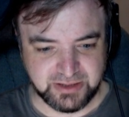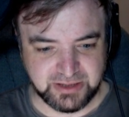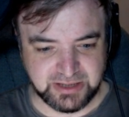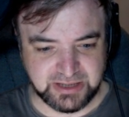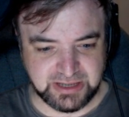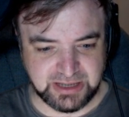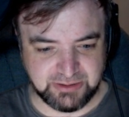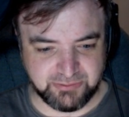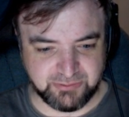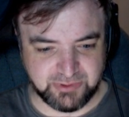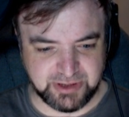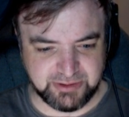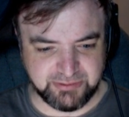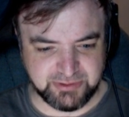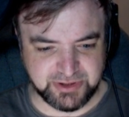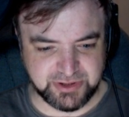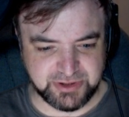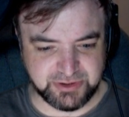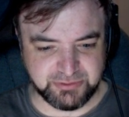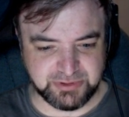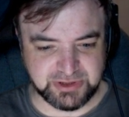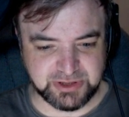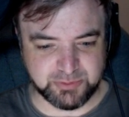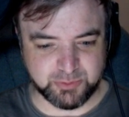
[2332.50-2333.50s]
what I want
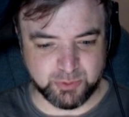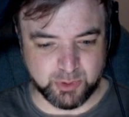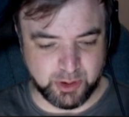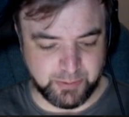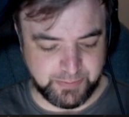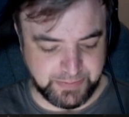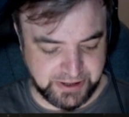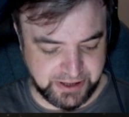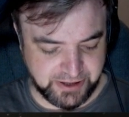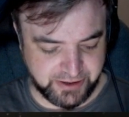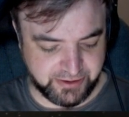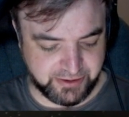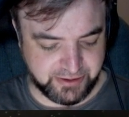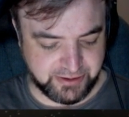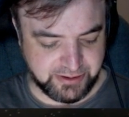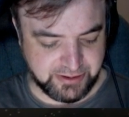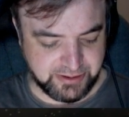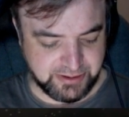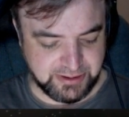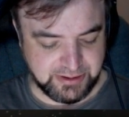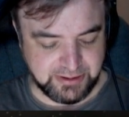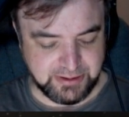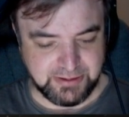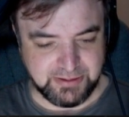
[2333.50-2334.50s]
to do is warp here,
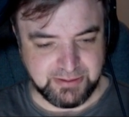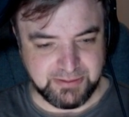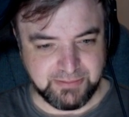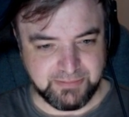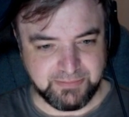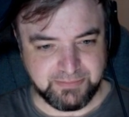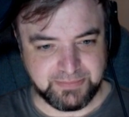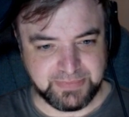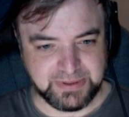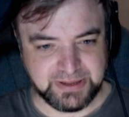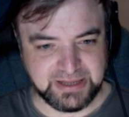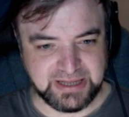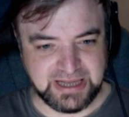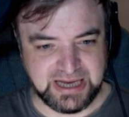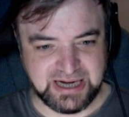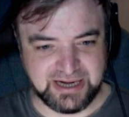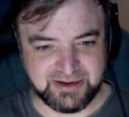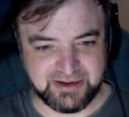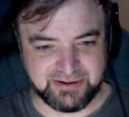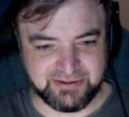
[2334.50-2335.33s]
but then